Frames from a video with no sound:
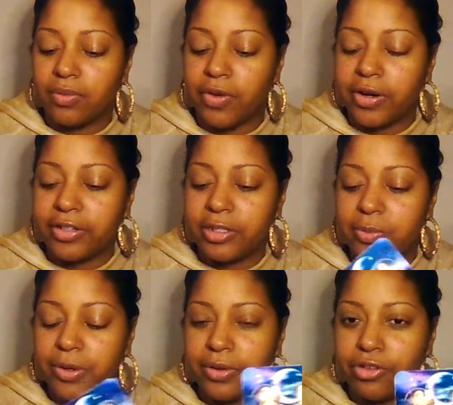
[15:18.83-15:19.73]
very
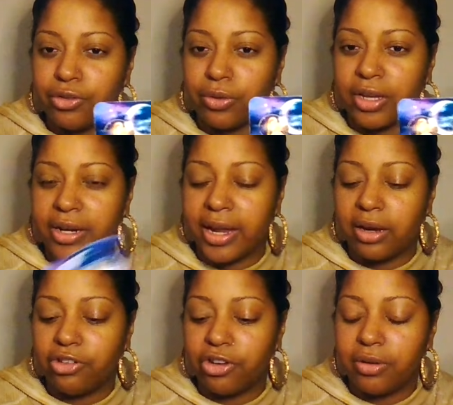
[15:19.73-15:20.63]
spiritual
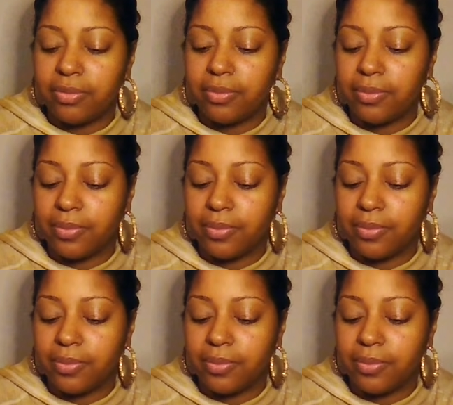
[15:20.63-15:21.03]
connection